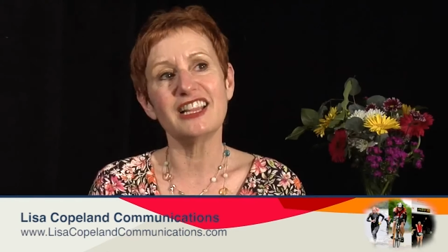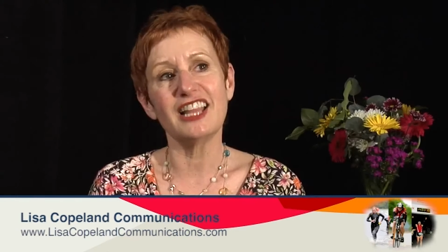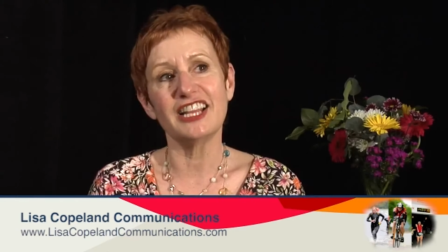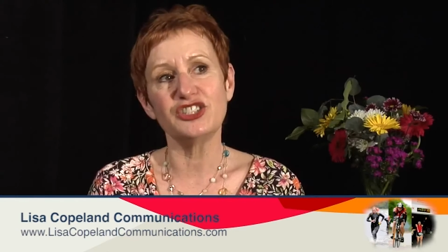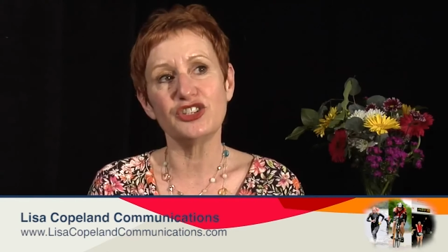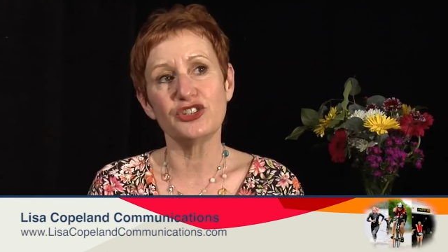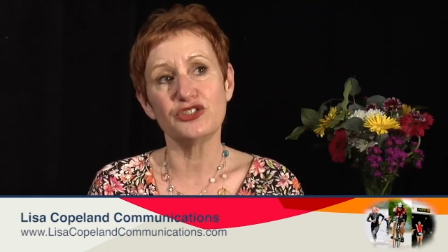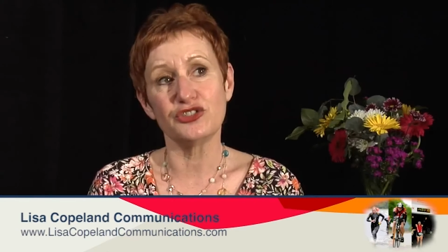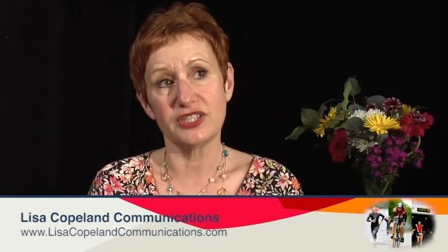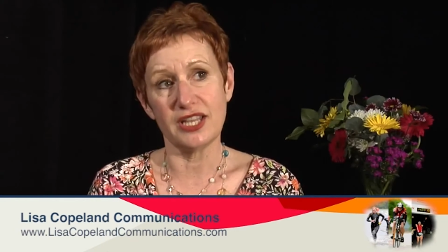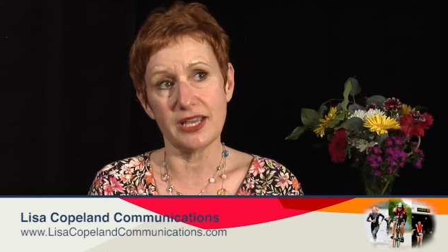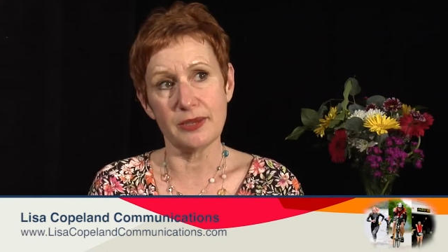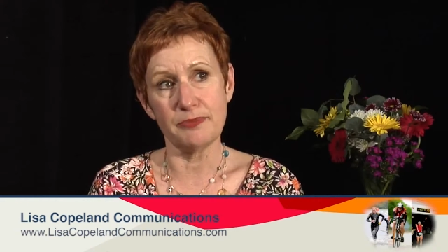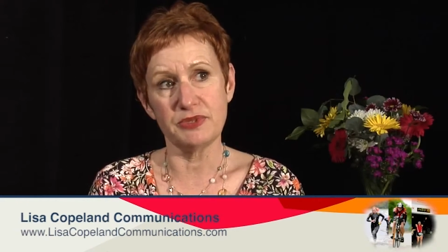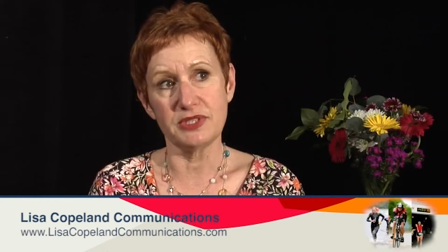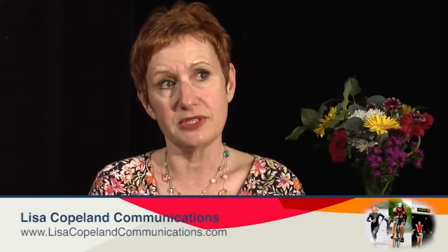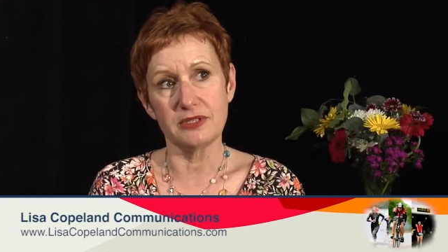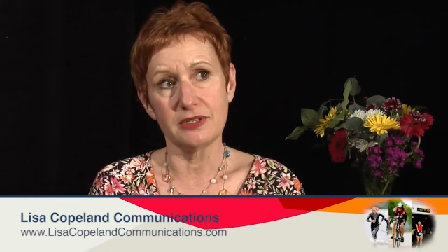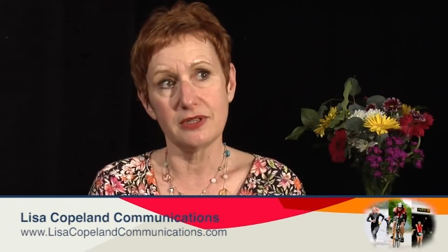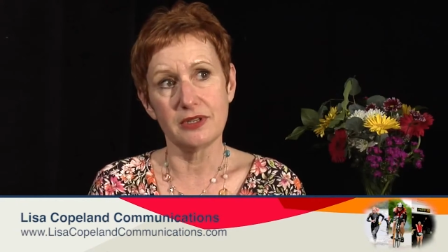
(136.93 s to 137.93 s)
I liked her
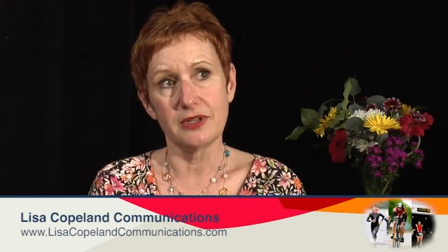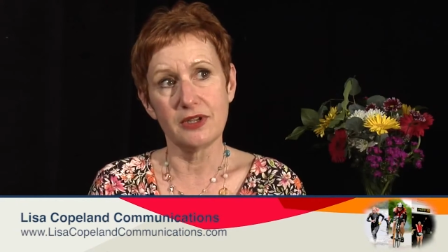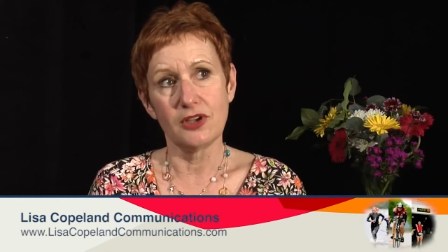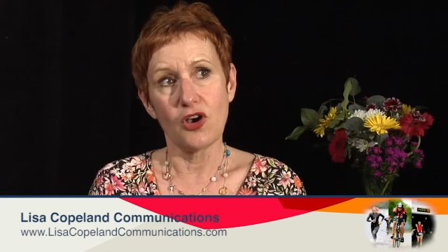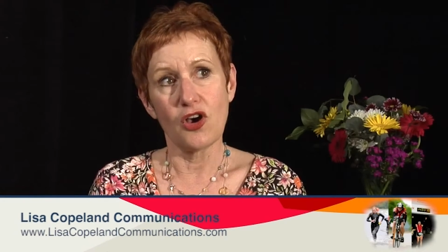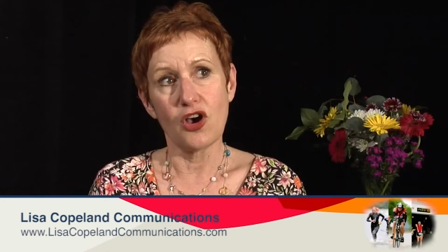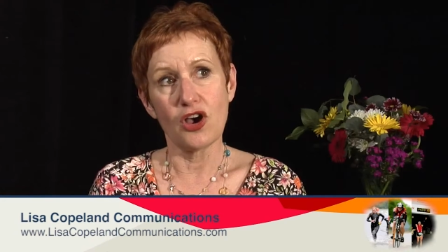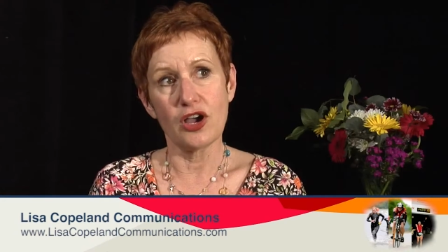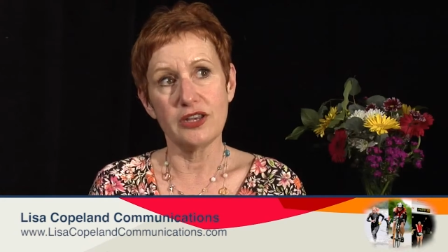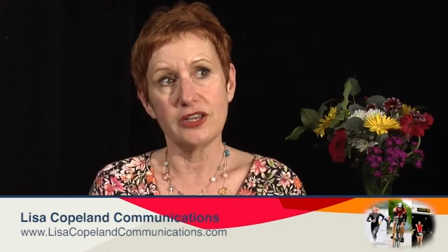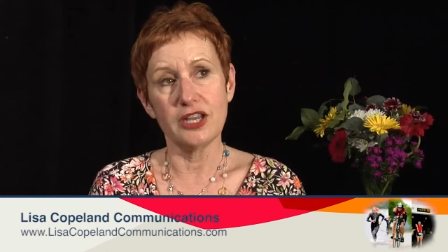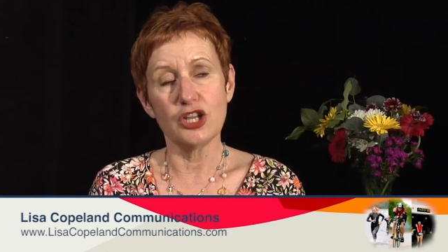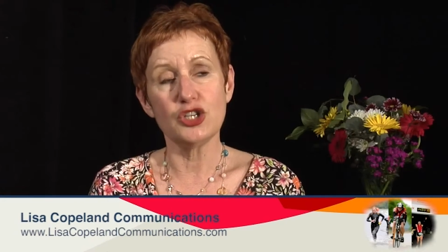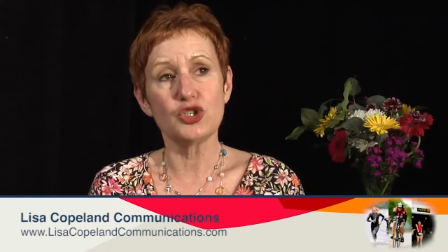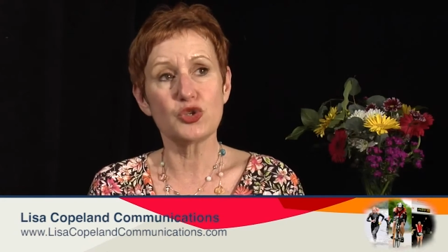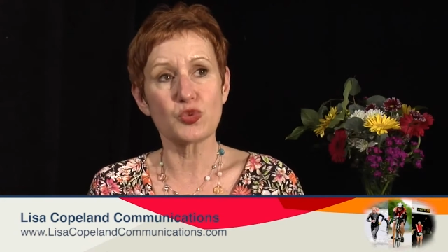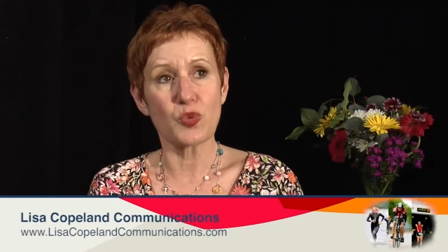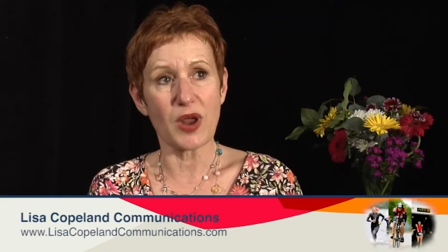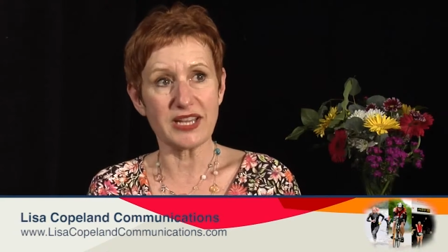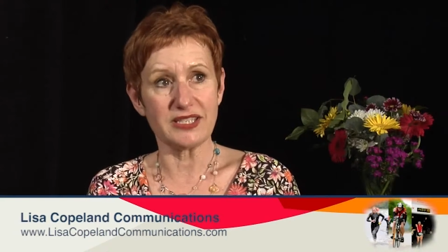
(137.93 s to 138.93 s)
tips on
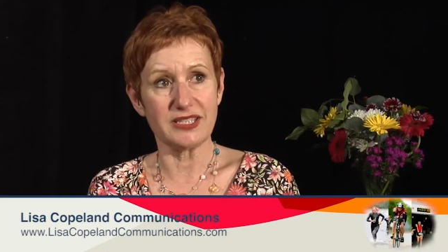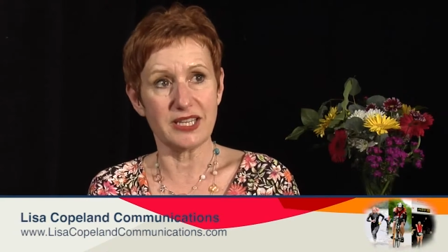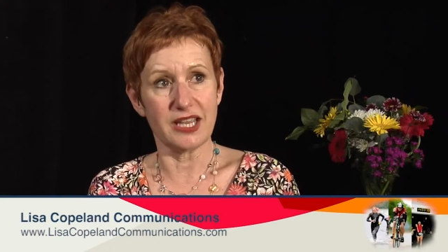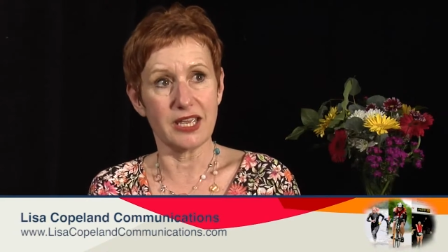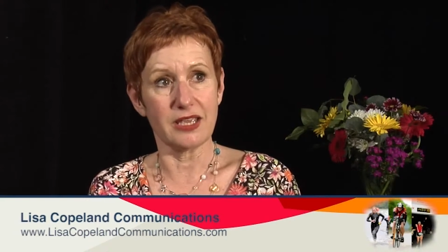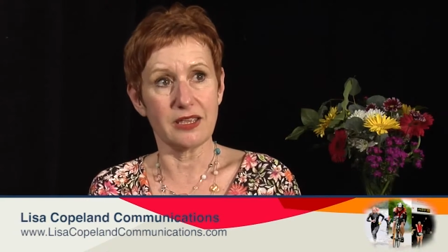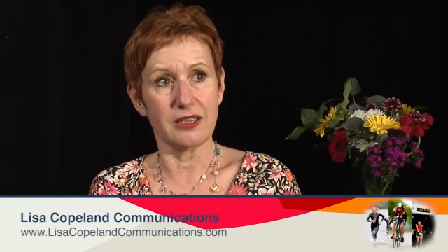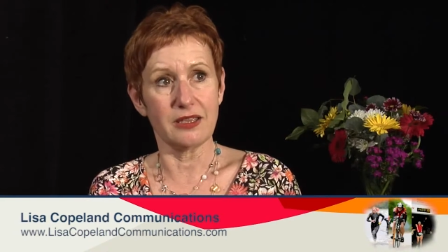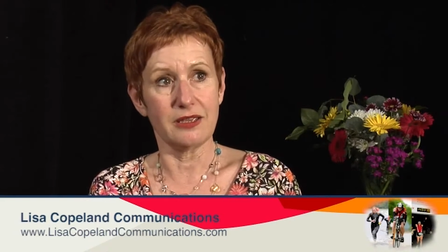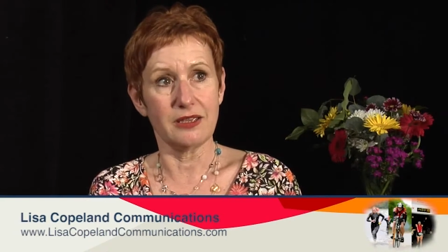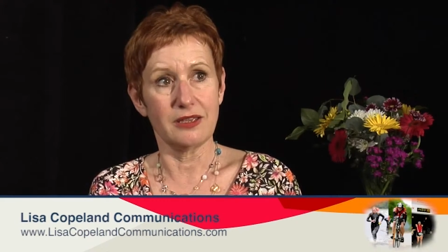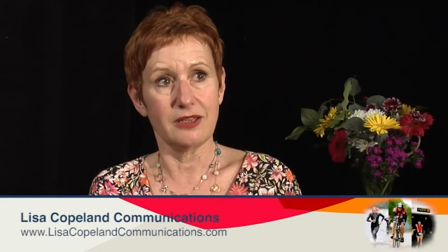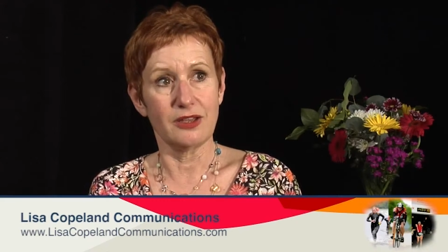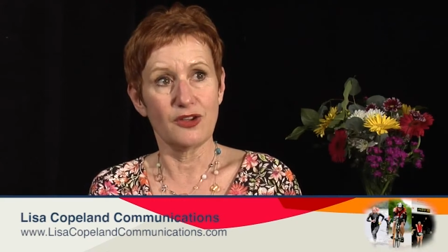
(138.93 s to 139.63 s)
dressing